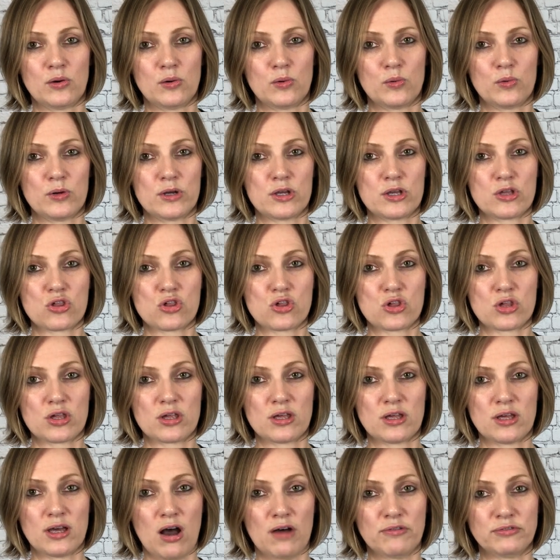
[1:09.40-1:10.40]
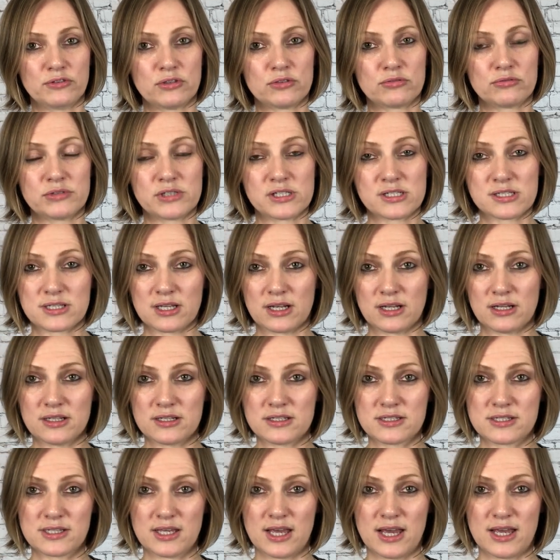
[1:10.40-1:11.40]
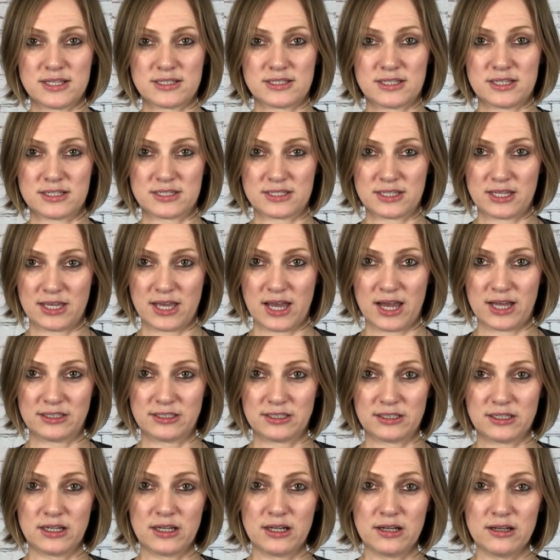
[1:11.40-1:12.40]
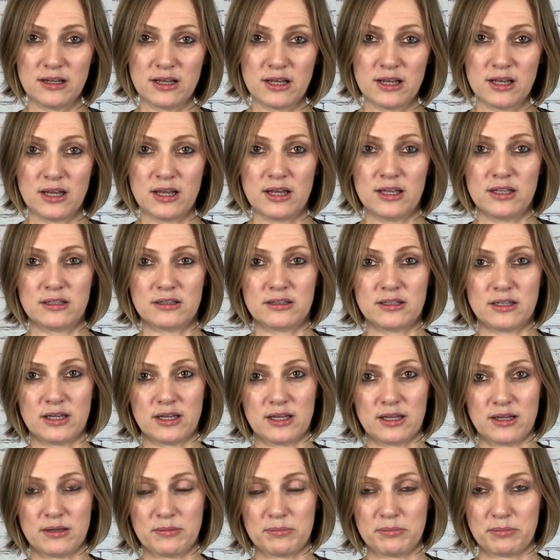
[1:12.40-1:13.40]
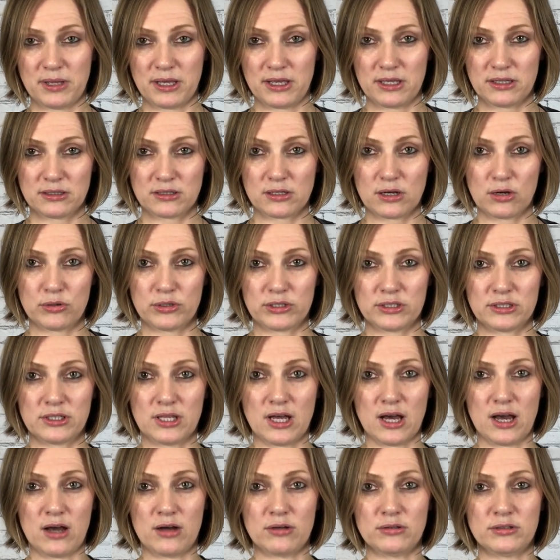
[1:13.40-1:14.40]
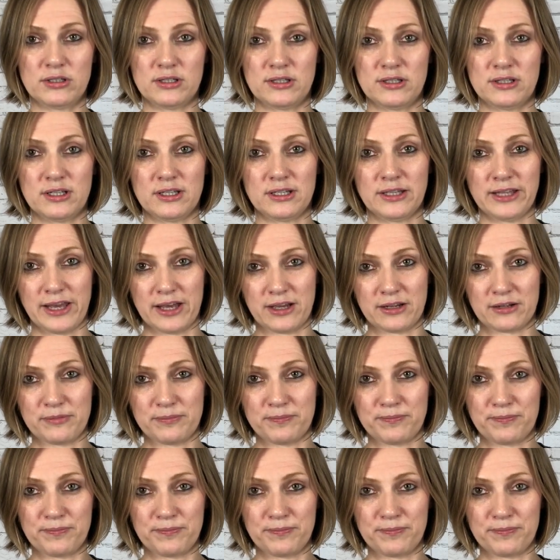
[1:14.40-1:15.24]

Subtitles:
which often results as a sciatica, the pain going down the leg.